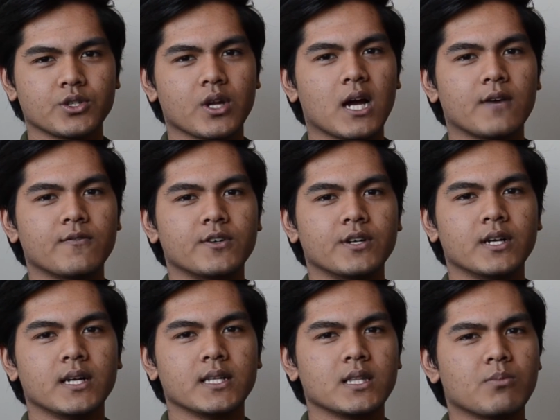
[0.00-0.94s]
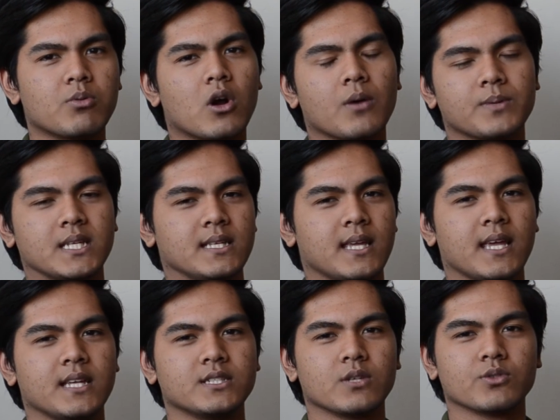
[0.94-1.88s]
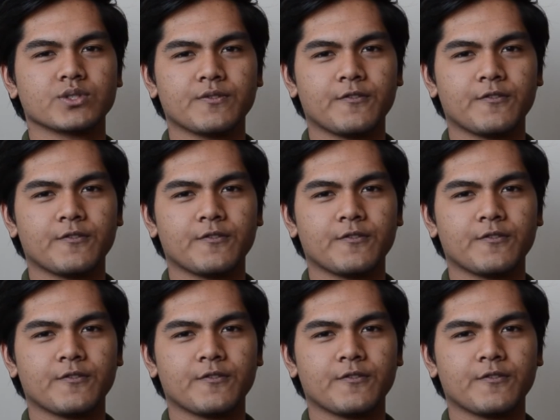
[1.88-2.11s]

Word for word: to cover the property in case there was a